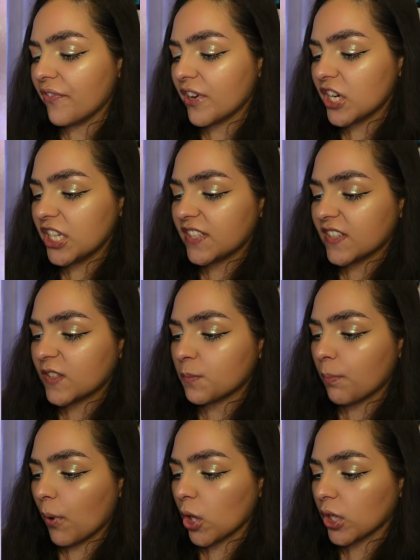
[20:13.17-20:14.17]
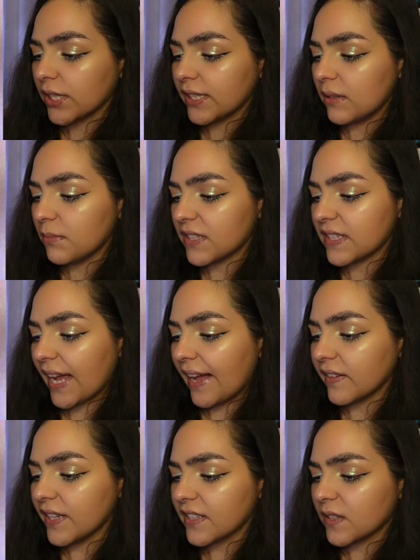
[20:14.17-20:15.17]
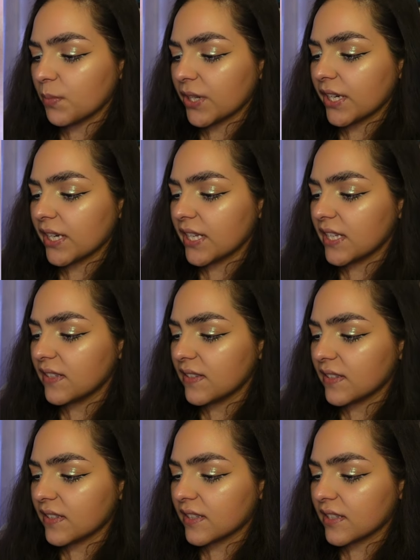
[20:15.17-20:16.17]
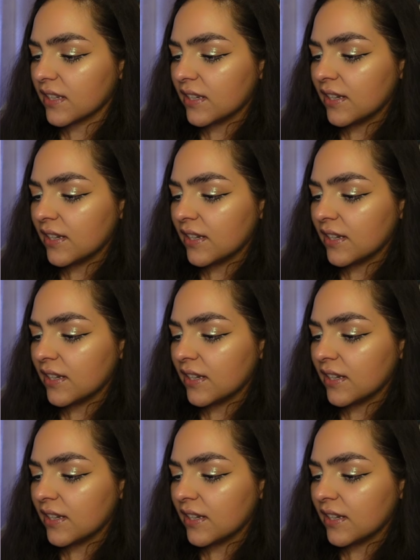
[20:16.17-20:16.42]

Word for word: very sparkly metallics, but it is